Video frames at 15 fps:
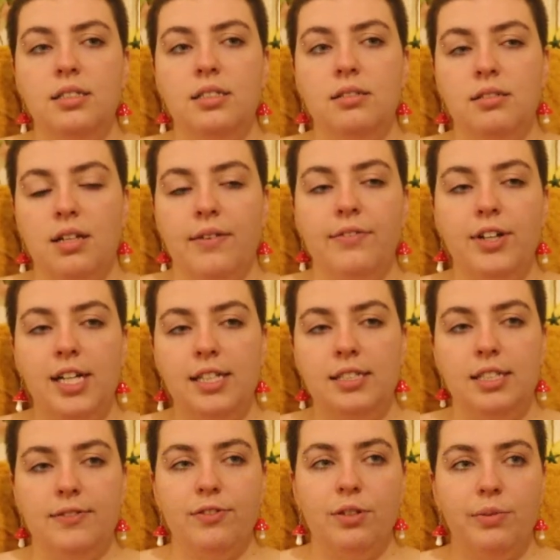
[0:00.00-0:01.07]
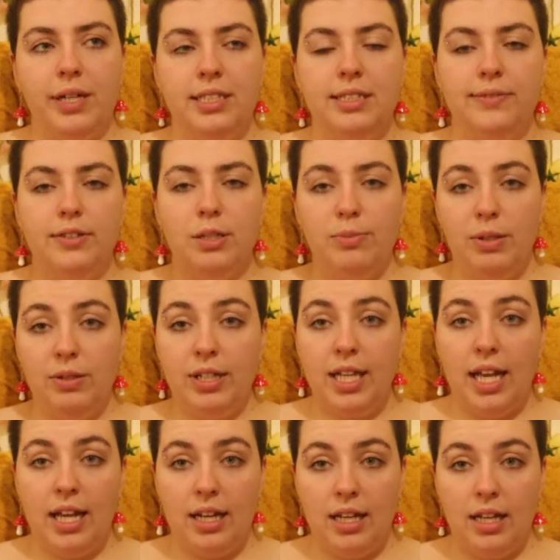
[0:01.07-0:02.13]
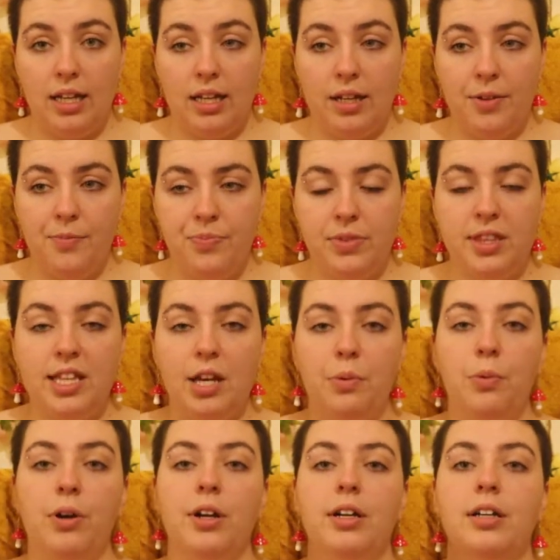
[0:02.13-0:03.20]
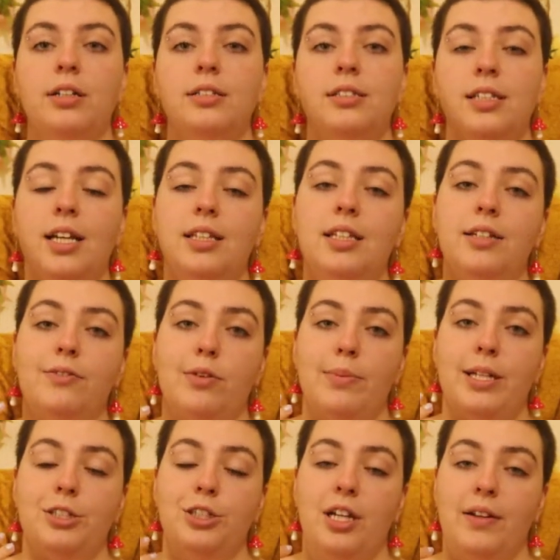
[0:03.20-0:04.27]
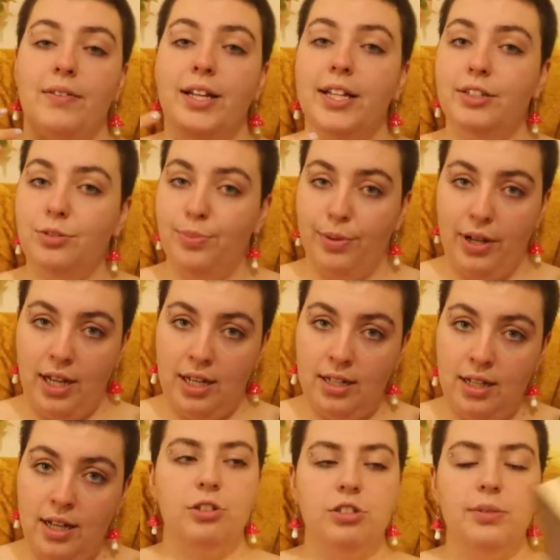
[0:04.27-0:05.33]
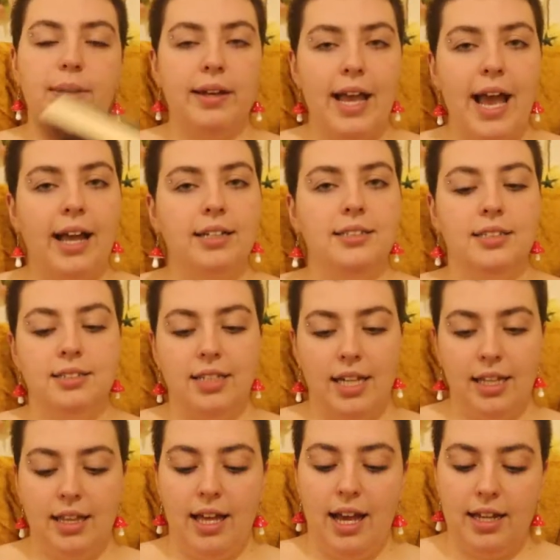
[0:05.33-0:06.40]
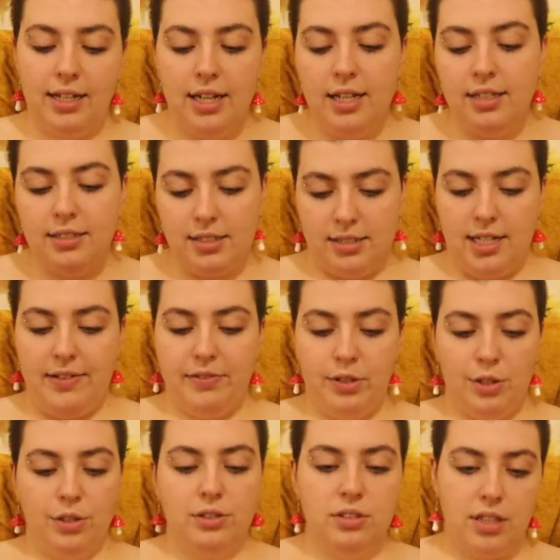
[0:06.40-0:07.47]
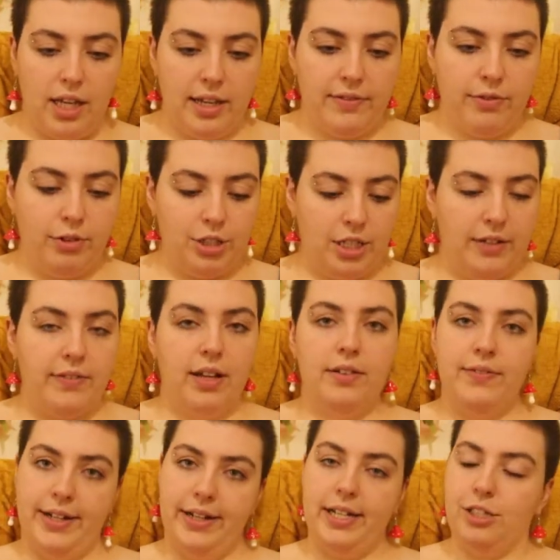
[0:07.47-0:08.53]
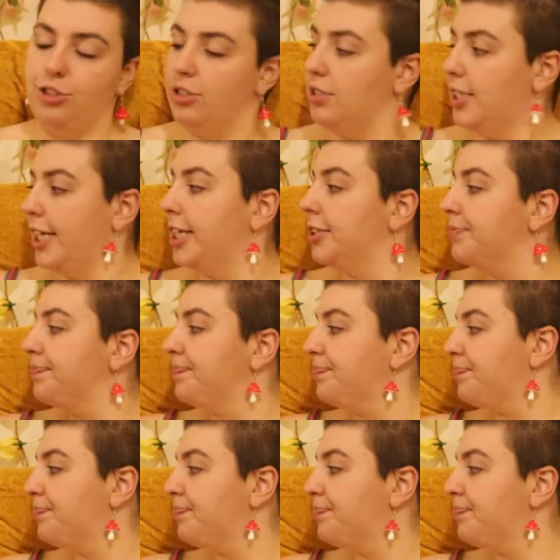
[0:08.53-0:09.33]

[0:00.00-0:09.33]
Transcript: discovering different ways of communicating that work to get the information out of his brain. So it's about accessing that to save the girl's life, which I find very interesting.